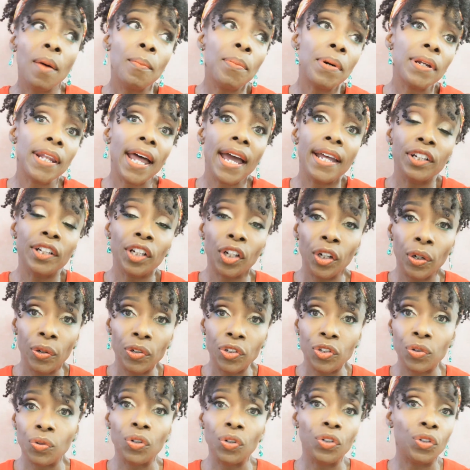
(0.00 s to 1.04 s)
But I
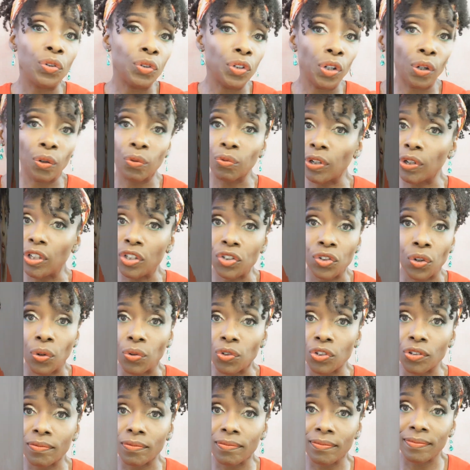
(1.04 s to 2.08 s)
encourage you to do your own
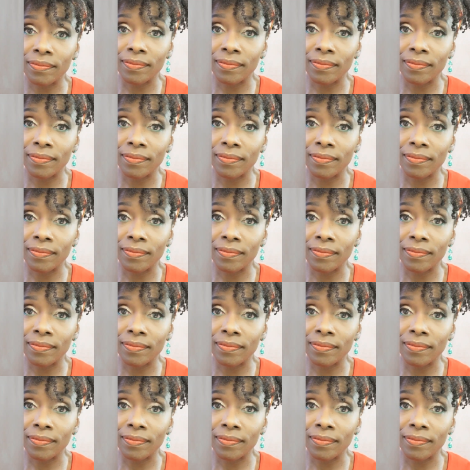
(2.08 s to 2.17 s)
research.